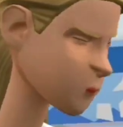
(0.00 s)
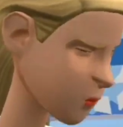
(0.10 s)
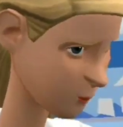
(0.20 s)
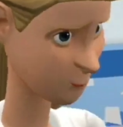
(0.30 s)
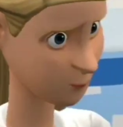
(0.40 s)

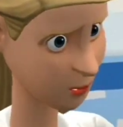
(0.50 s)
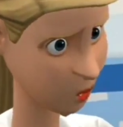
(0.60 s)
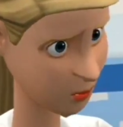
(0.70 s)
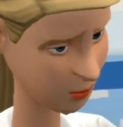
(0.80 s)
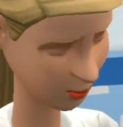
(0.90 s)

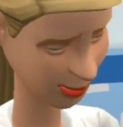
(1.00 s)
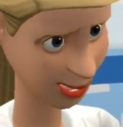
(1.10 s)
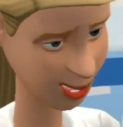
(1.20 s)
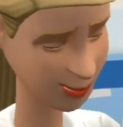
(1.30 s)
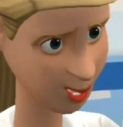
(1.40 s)
Someone has a
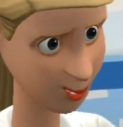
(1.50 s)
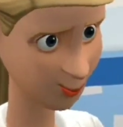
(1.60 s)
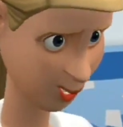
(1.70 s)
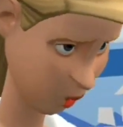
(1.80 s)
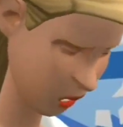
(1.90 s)
crush on
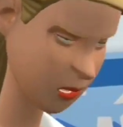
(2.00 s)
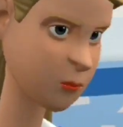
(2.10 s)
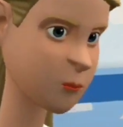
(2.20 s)
you.